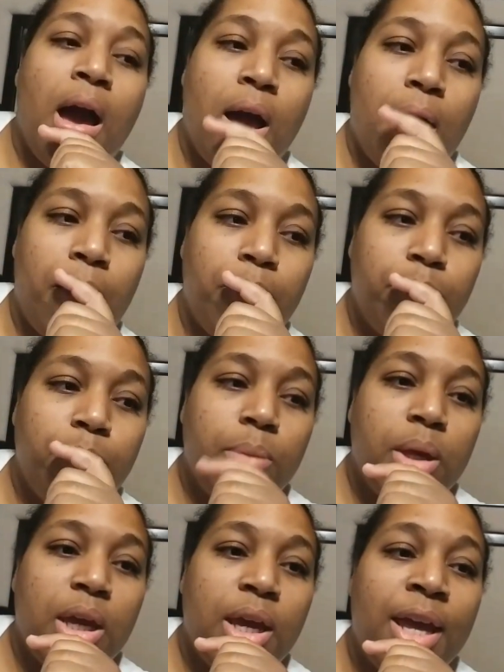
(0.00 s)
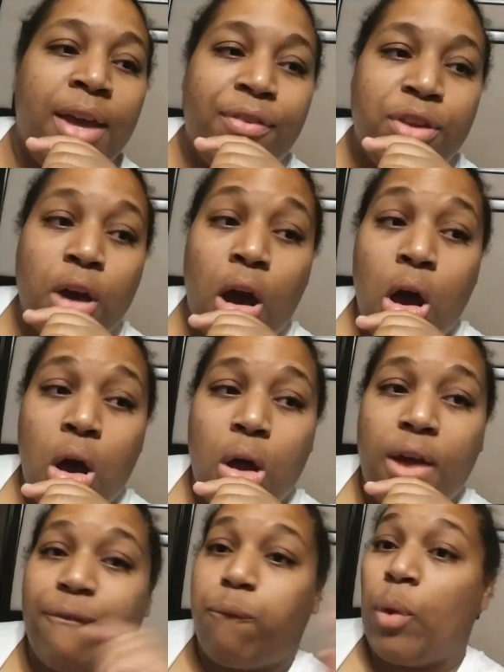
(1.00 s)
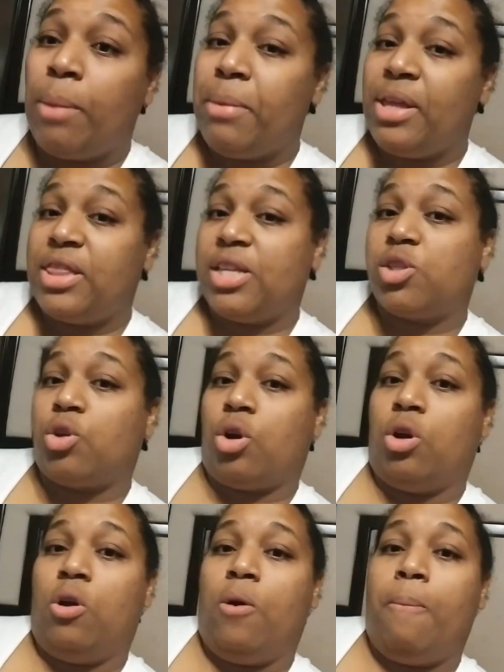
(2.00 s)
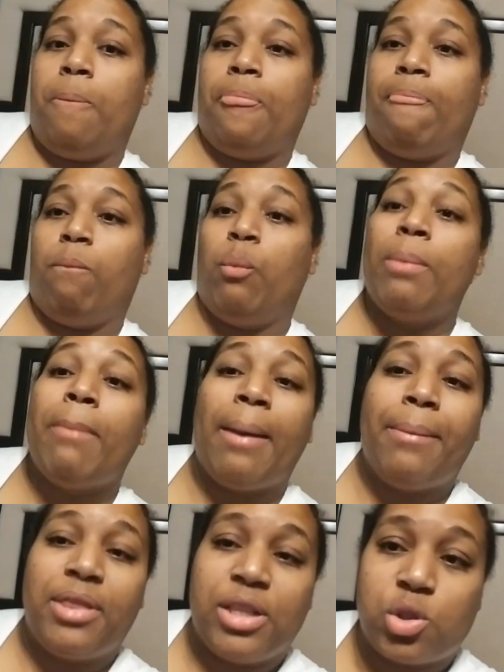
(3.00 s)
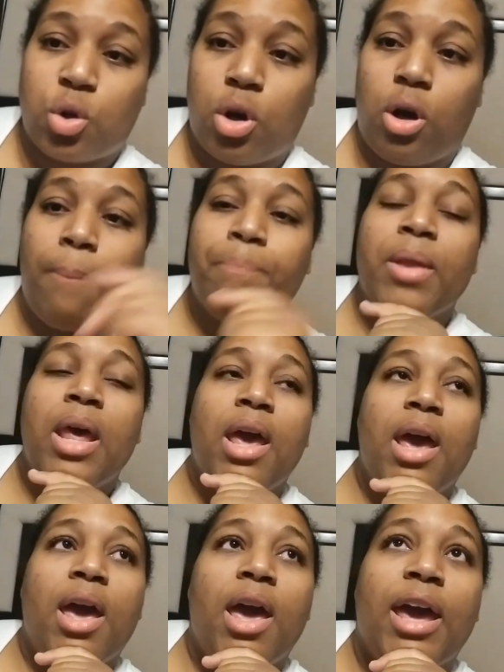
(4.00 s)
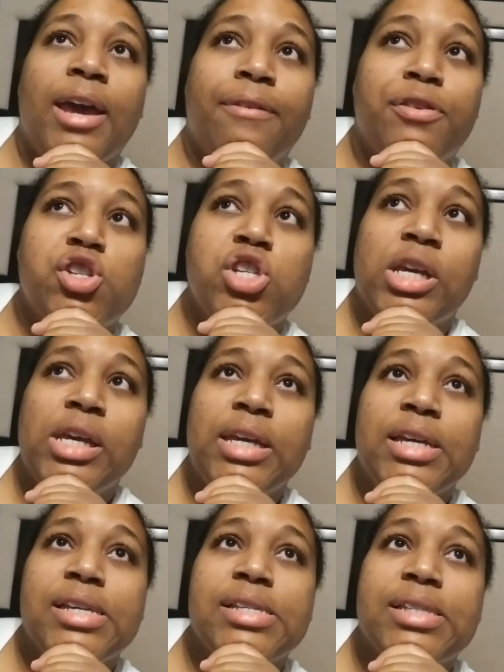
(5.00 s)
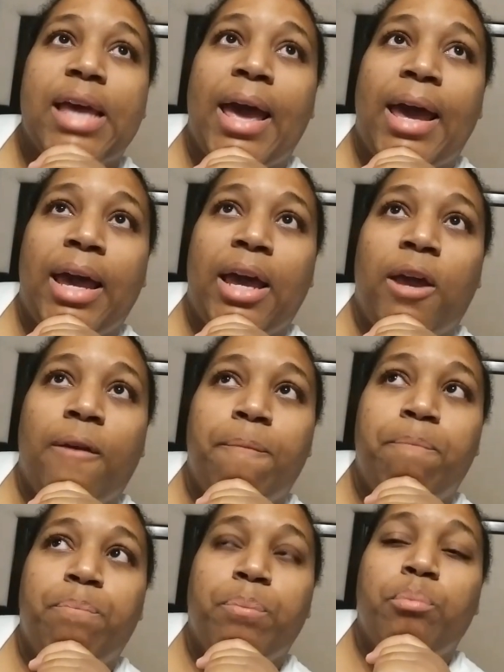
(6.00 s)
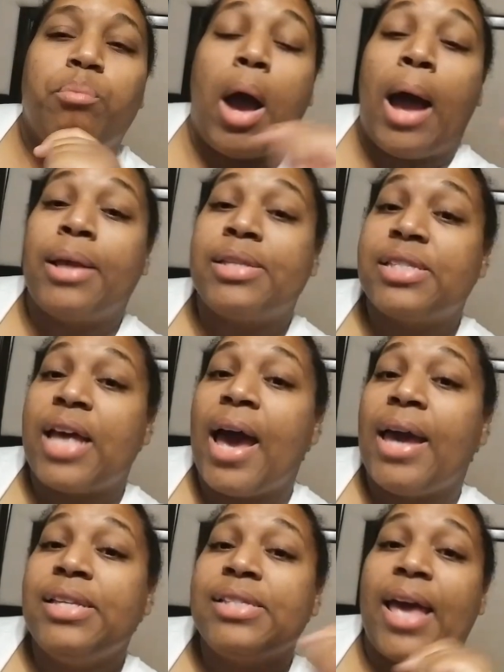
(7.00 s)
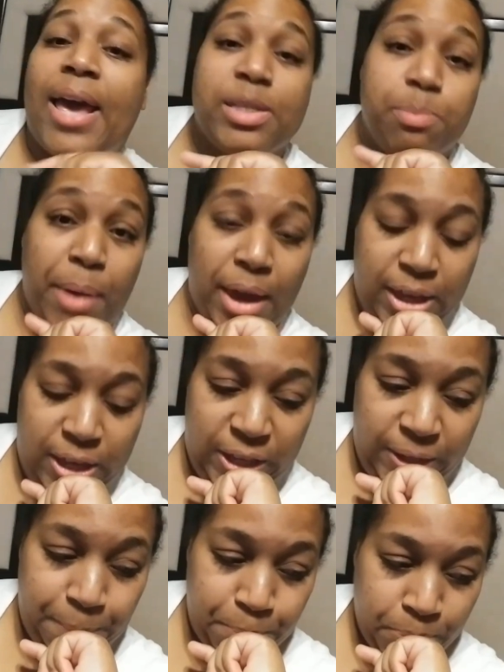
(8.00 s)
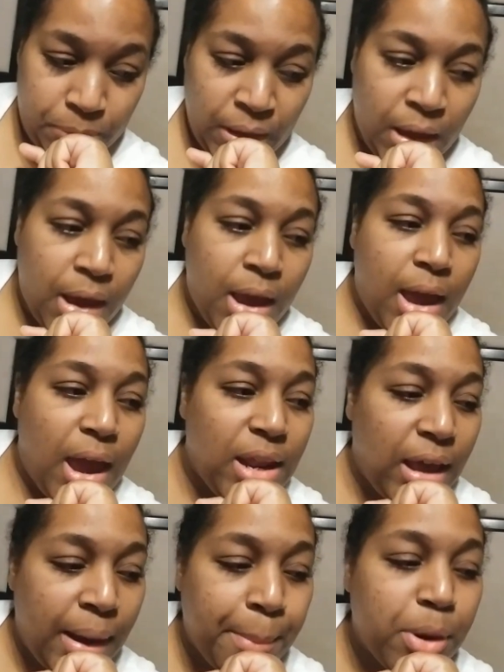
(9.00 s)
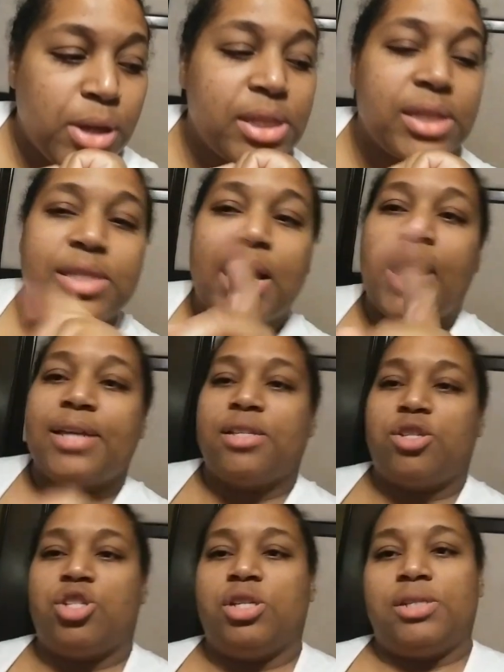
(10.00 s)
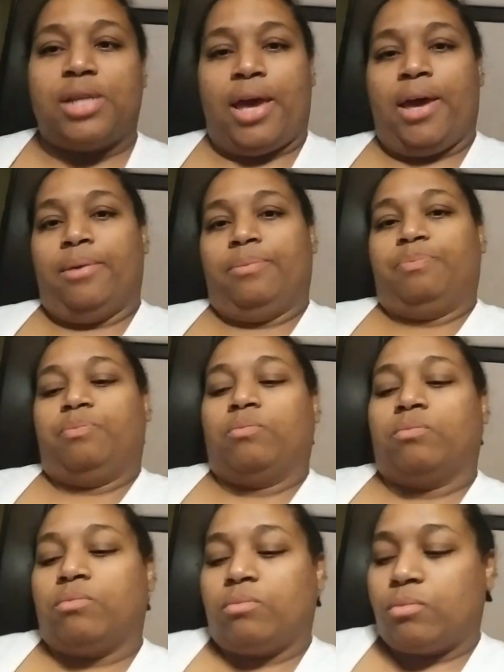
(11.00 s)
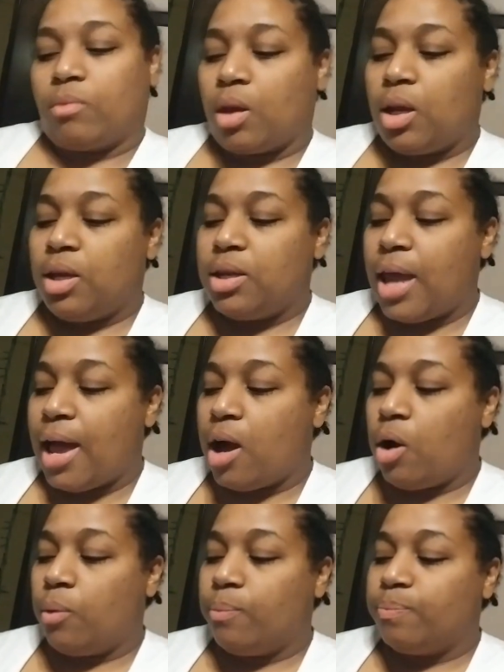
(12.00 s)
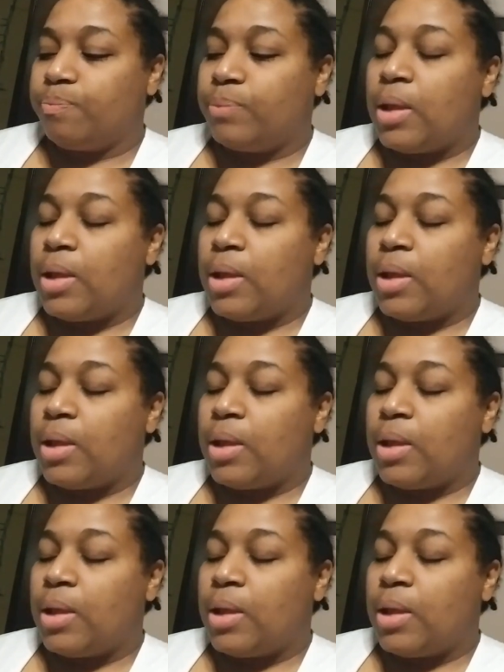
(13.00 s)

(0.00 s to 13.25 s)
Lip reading: If we meet this girl, we might meet this girl. If she is a size as Becky, Amber is the size that she's at. Now,